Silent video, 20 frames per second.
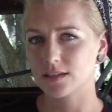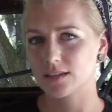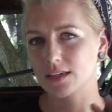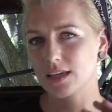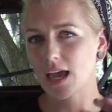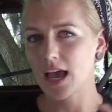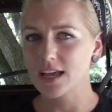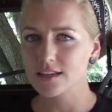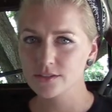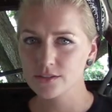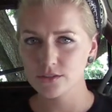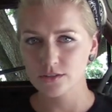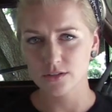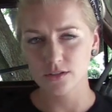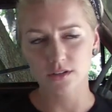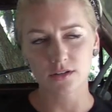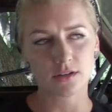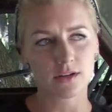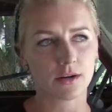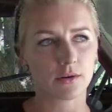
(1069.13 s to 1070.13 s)

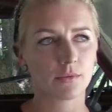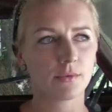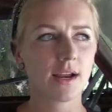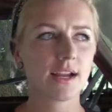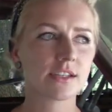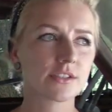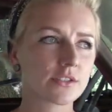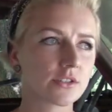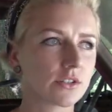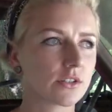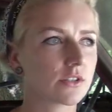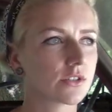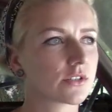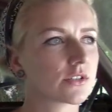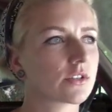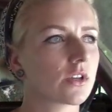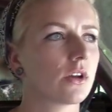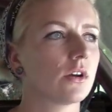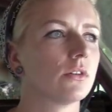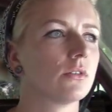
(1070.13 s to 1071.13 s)
gasser and a racer.
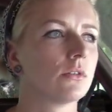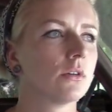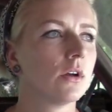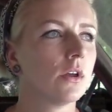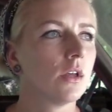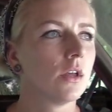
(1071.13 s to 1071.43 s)
So